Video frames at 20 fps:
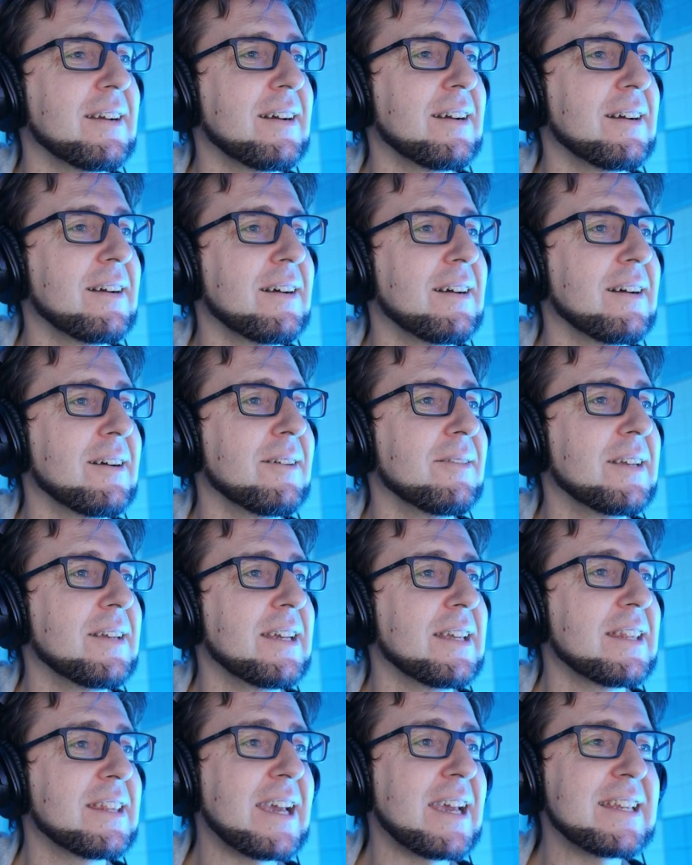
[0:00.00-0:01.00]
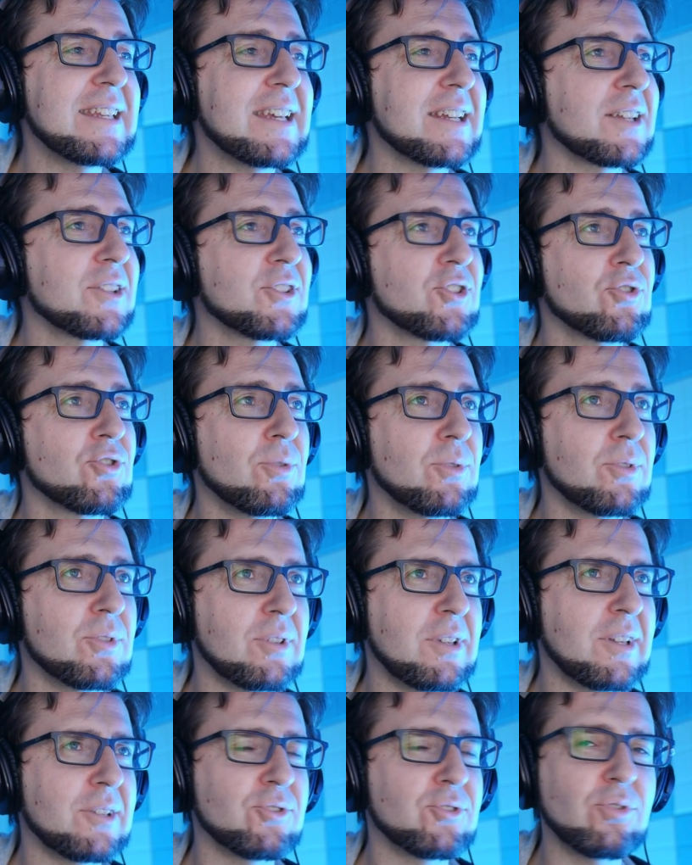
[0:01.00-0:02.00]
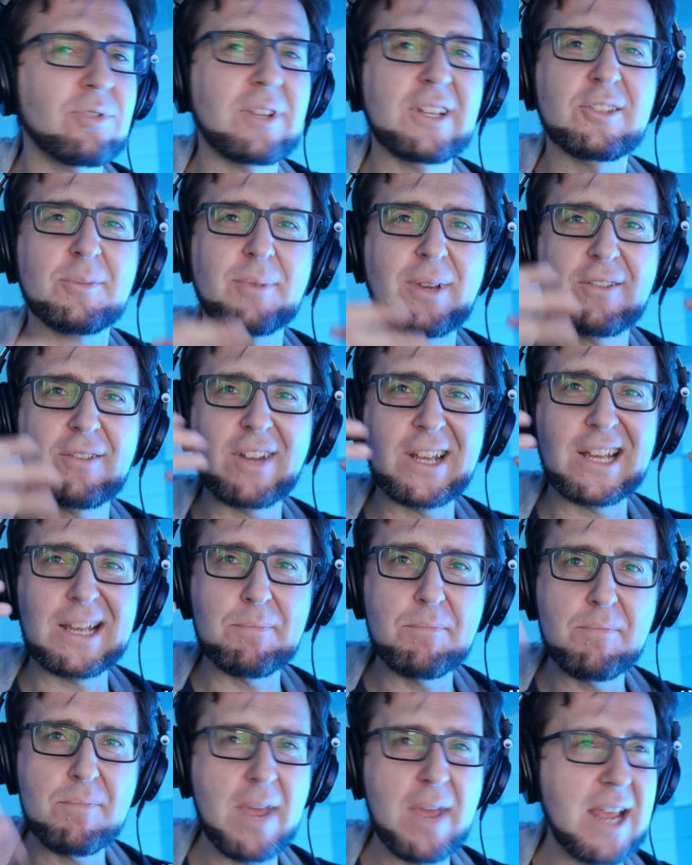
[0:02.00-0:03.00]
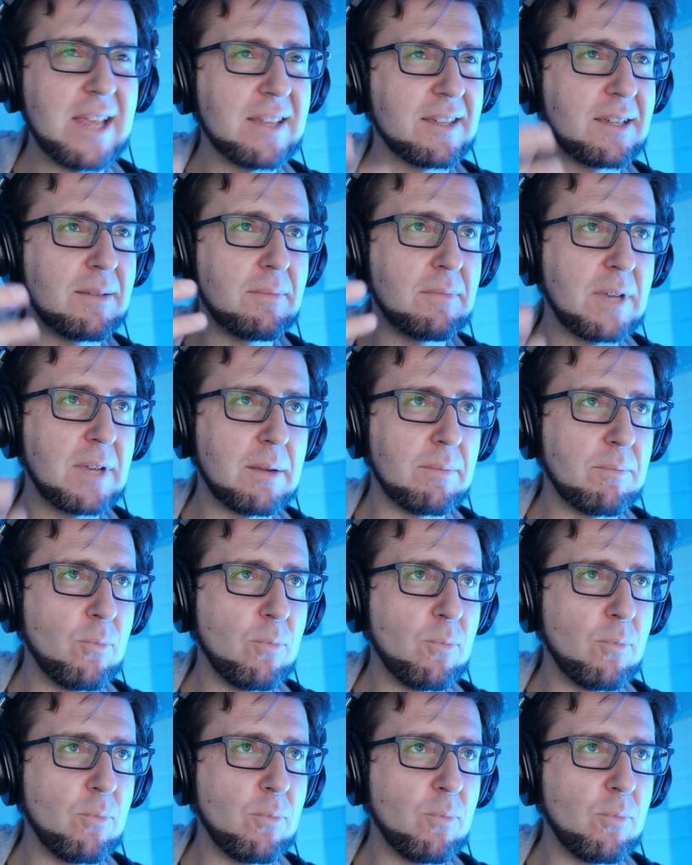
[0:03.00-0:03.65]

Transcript: The idea that shooting some kind of like amazing